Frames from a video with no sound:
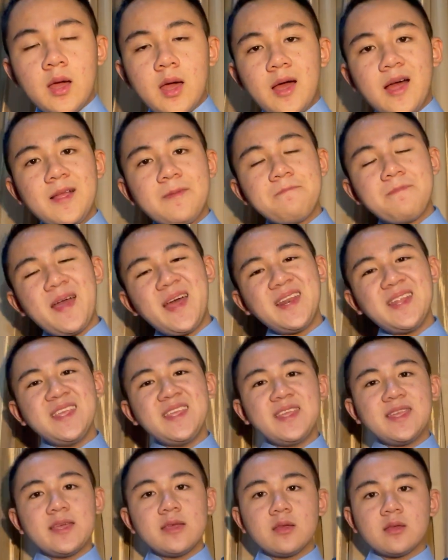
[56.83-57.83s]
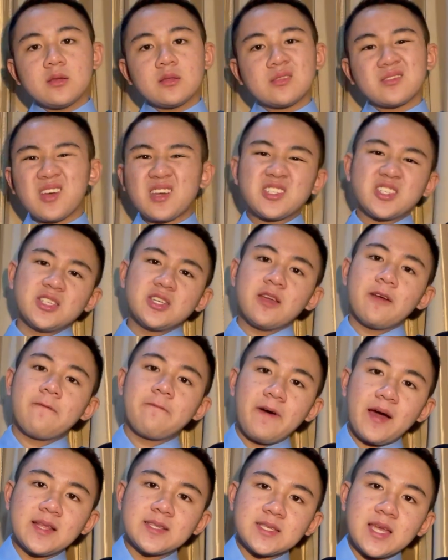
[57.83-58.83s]
And many touching
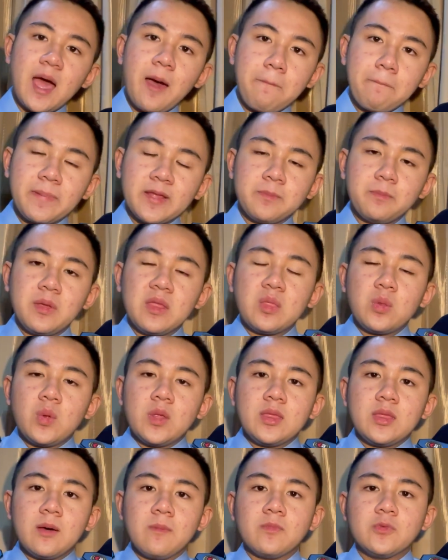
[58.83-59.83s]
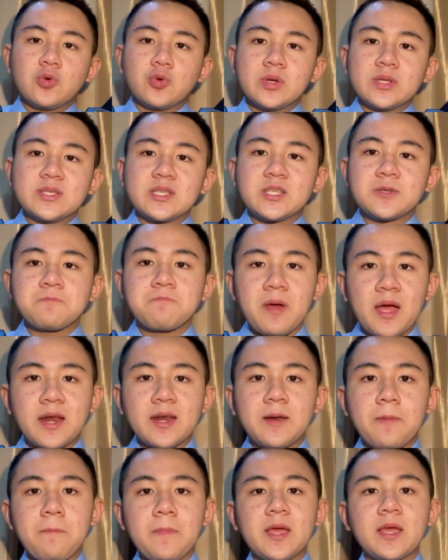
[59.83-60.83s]
events happened between them during this
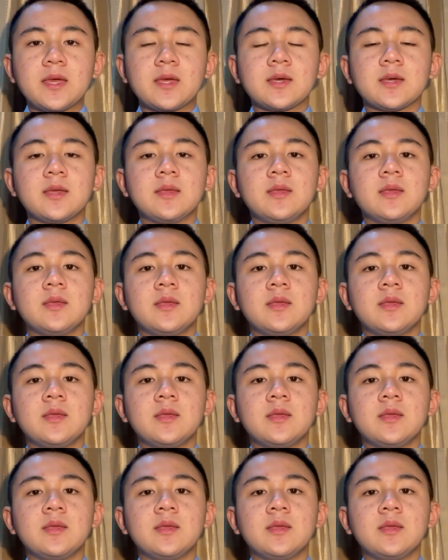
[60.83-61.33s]
pandemic.